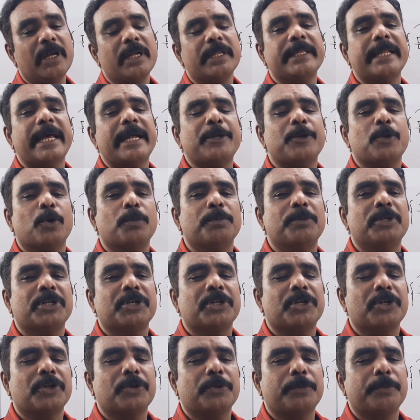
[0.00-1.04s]
that object
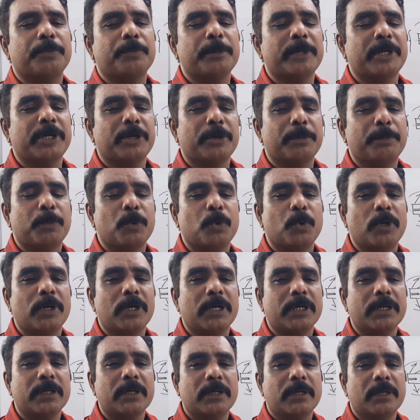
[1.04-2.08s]
is being
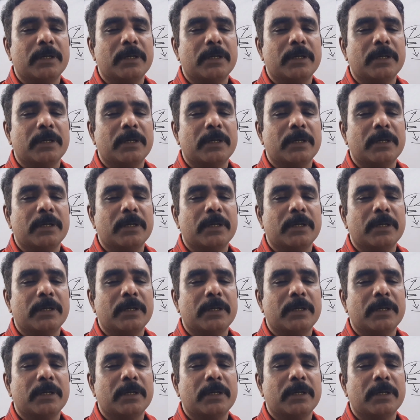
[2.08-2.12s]
pulled